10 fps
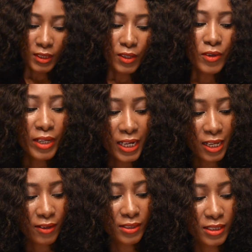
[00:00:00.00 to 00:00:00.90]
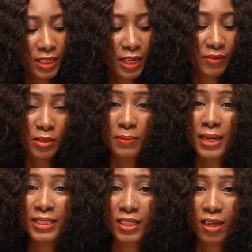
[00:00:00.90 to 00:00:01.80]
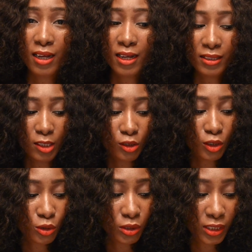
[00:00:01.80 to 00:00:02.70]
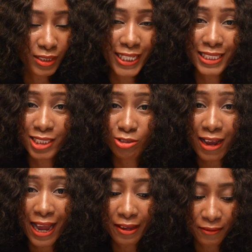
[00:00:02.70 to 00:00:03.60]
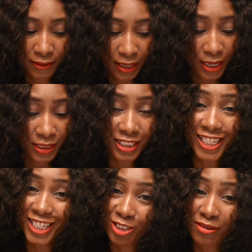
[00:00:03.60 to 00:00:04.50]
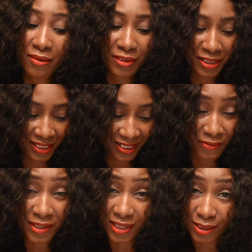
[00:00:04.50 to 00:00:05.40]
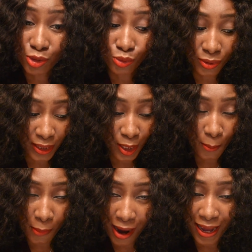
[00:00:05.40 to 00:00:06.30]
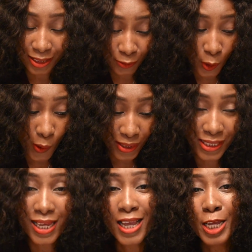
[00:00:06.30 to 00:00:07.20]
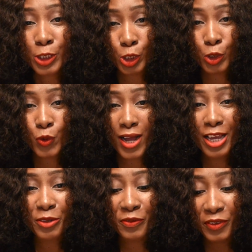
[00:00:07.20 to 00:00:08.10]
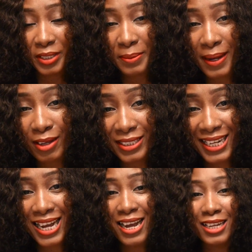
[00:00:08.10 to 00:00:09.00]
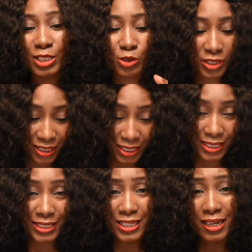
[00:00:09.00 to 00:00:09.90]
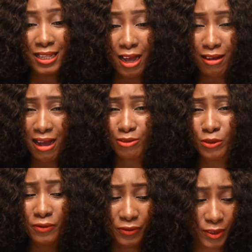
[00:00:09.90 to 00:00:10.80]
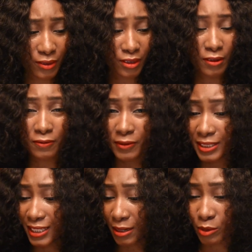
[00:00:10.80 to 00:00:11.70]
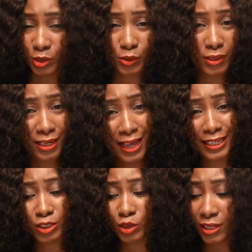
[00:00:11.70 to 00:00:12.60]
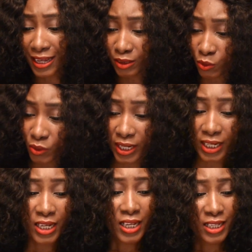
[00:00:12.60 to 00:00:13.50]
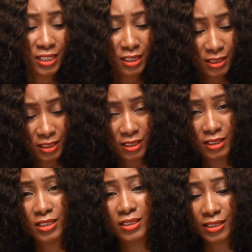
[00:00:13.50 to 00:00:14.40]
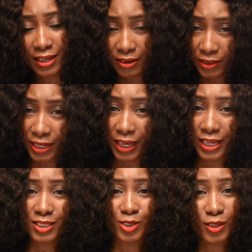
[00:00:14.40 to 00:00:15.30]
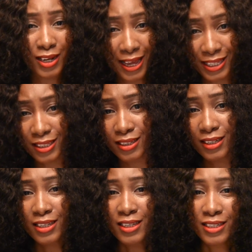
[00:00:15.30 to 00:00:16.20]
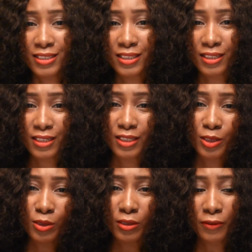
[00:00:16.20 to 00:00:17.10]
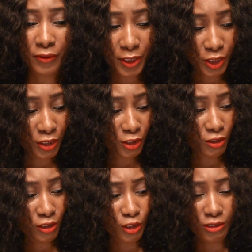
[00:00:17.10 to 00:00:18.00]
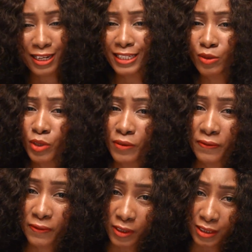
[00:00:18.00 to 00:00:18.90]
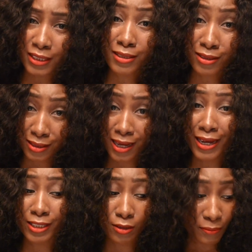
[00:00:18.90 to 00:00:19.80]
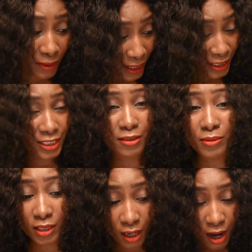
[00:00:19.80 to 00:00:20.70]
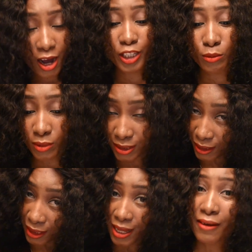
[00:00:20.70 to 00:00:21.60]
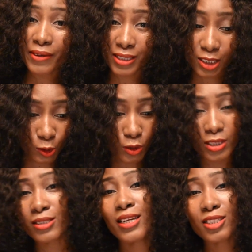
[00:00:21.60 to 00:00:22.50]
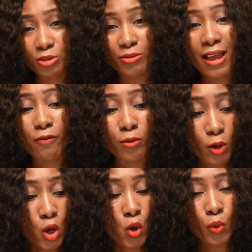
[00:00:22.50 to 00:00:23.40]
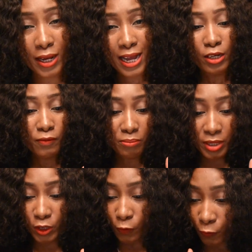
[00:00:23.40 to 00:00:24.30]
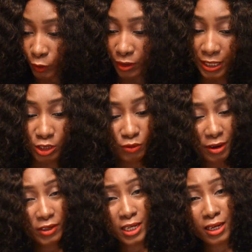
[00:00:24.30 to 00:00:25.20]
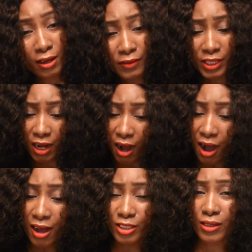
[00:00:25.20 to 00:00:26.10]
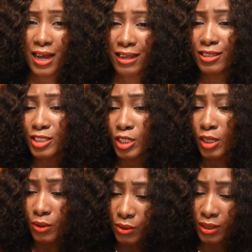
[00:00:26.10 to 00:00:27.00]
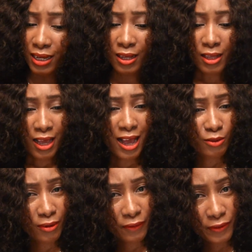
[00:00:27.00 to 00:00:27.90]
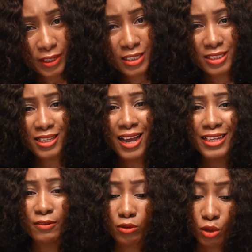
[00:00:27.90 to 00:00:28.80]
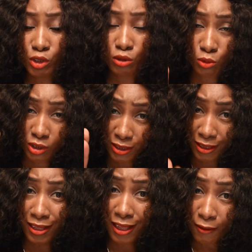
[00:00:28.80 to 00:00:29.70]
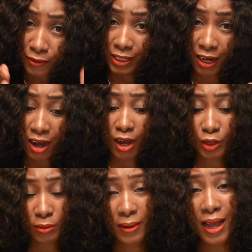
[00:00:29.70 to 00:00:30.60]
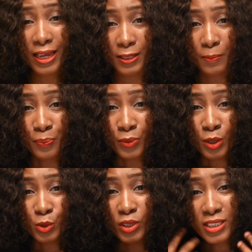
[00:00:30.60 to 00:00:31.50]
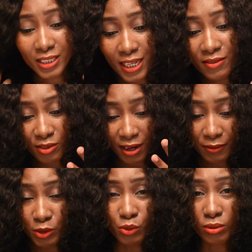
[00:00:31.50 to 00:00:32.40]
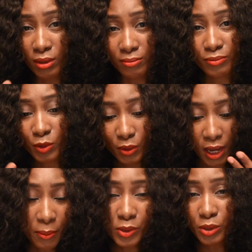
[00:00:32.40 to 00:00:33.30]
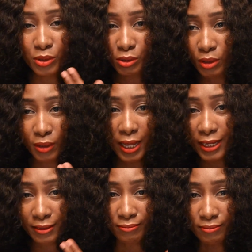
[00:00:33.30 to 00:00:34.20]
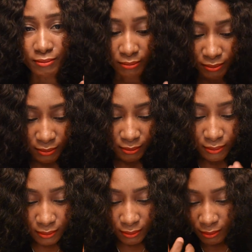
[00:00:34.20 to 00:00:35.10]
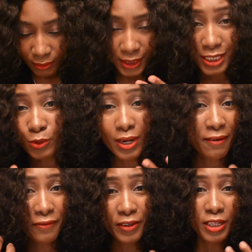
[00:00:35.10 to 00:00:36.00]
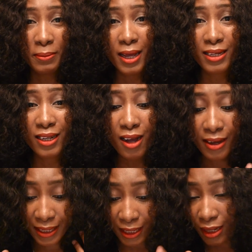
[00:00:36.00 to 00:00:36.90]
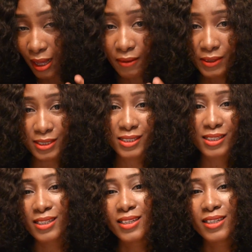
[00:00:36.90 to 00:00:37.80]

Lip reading: Okay, like I was saying, after buying the car, they're going to do the test drive. Yeah, the test drive is a very sweet part, of course, to know how you feel about the car. You know, you're sitting down, how do you feel comfortable? Do you like the way the steering is? Do you like the the friction? Do you like the way you feel inside? You're buying the car, you must love it. So the test drive will kind of make you feel like, do I really love the car? How does it look? How do I feel inside? Of course, you must love the car you're buying. So the test drive too, helps you to know, like, this is what I feel about the car, and I love it.